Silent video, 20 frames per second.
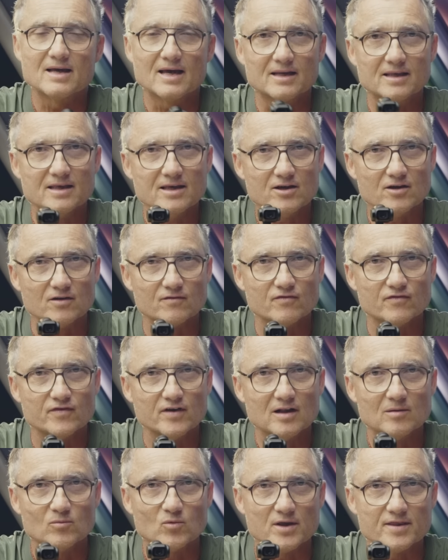and he could
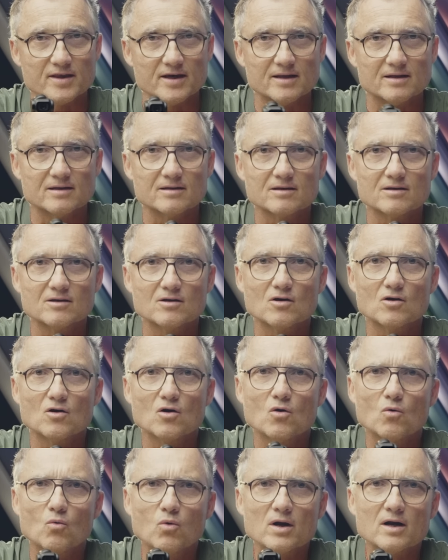film with it.
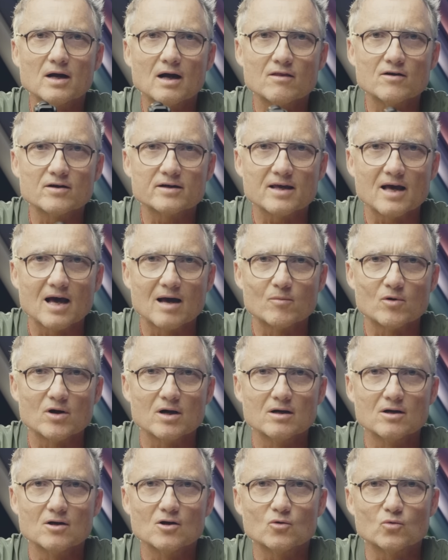What other
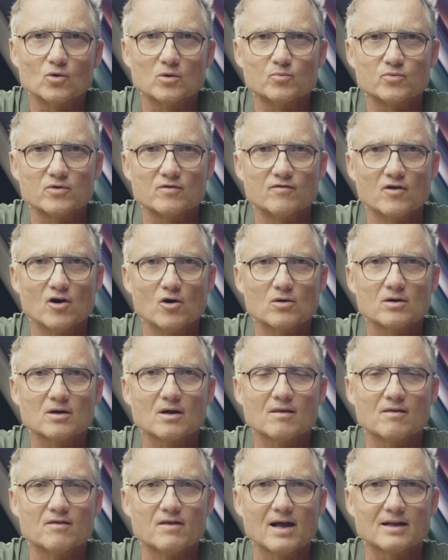camera would provoke
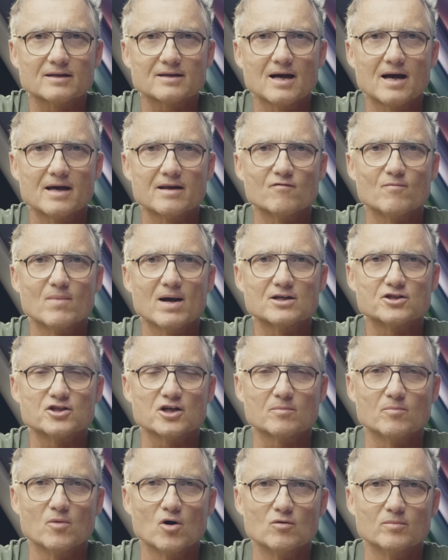that kind of
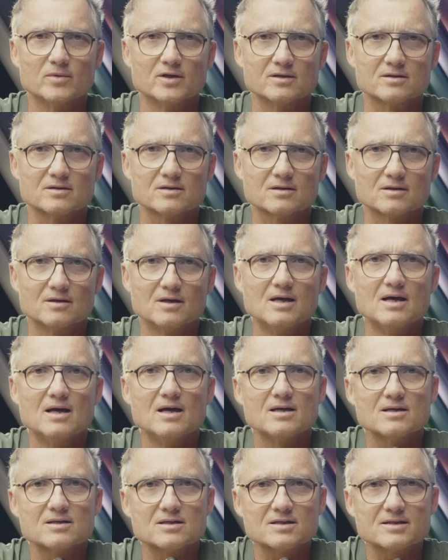magic moment?
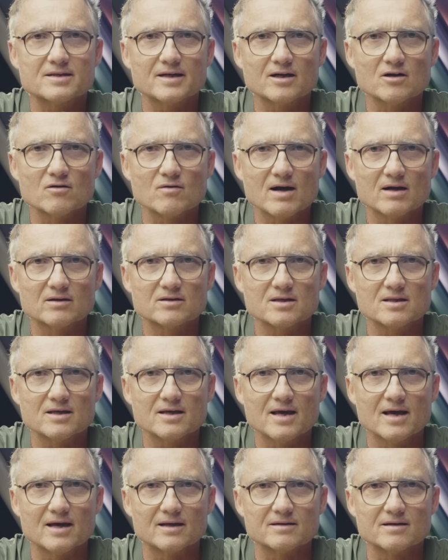Stick around to
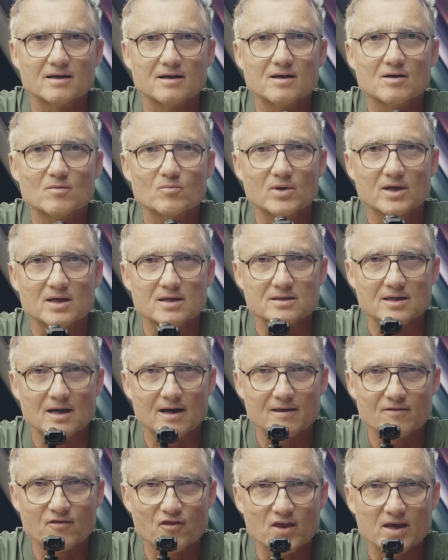the end because
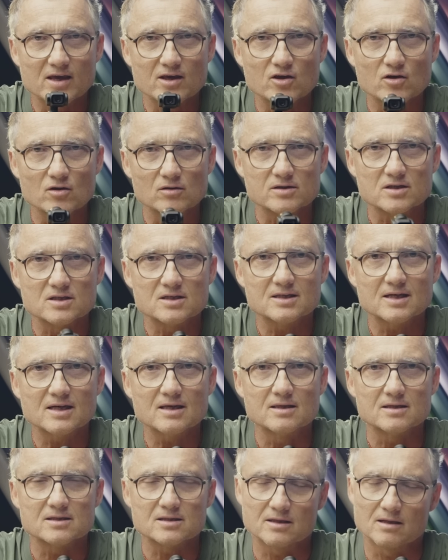I think you'll see
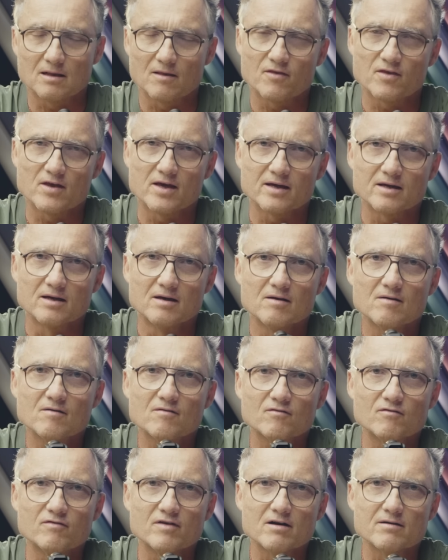this little thing
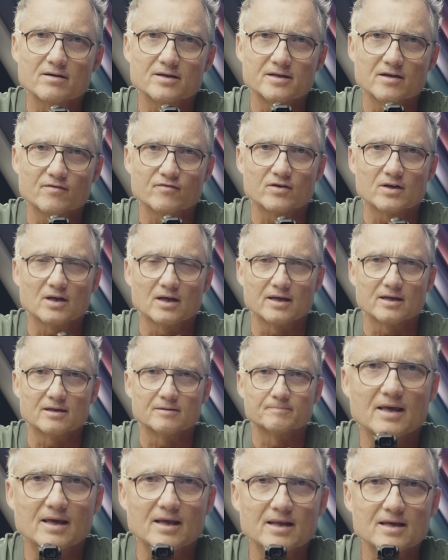very differently.
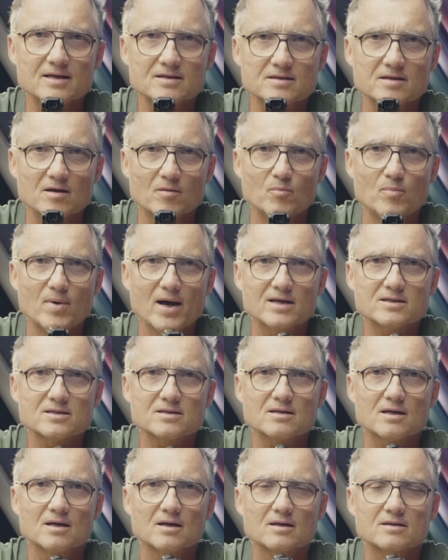It is the
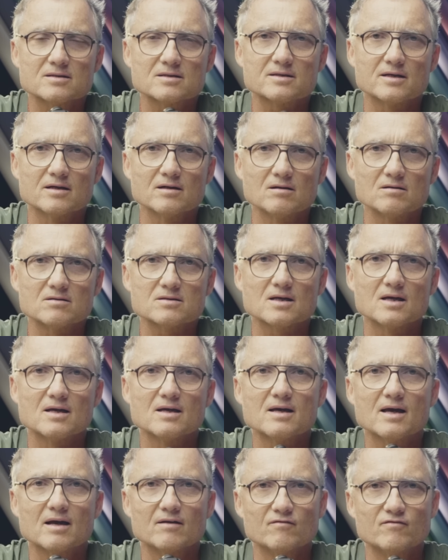best stills
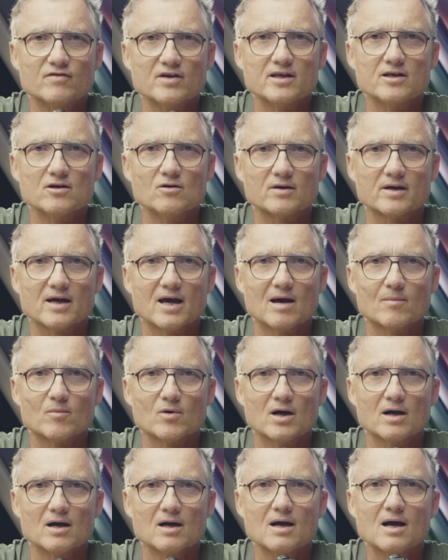and video
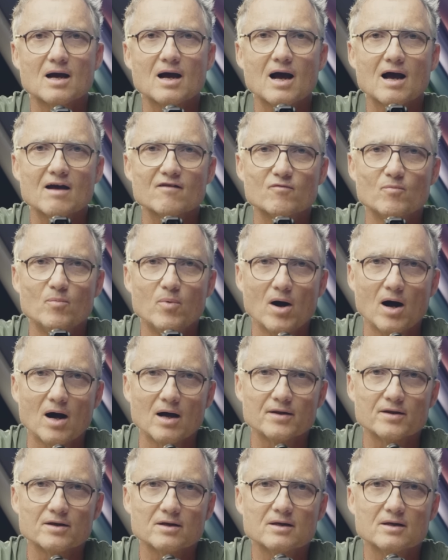camera I've bought